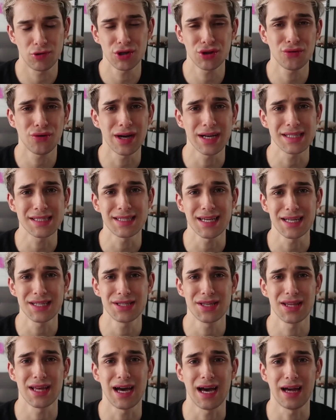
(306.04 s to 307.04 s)
What do I say
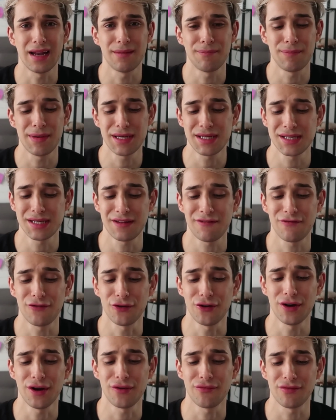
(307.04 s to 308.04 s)
to that? Bitch is
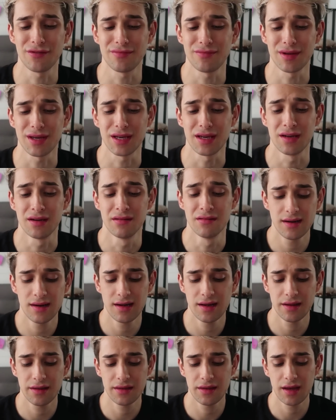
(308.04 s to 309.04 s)
flirting with me.
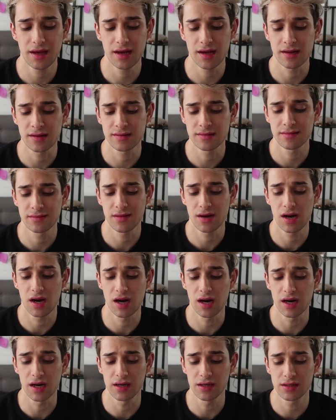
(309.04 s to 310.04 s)
Ah, thanks,
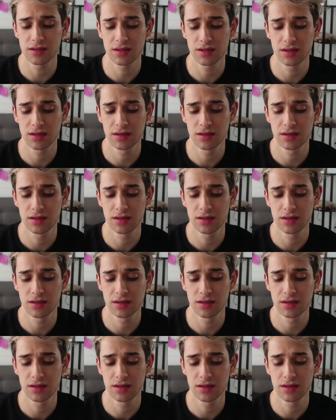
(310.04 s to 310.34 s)
heart.